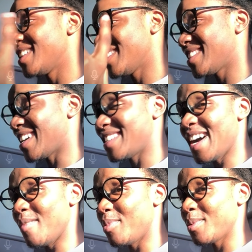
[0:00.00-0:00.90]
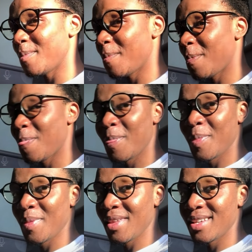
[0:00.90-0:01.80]
Startup.
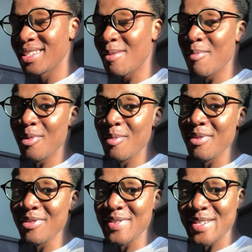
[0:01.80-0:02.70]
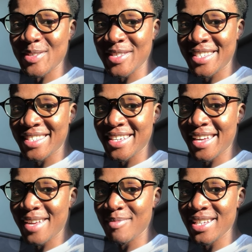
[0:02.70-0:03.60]
Someone borrow me 15 to
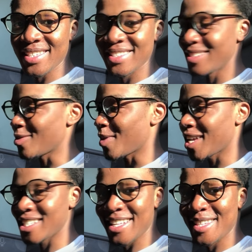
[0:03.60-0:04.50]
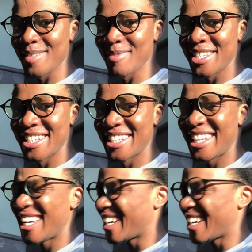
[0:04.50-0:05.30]
60K, please, so we can start this business.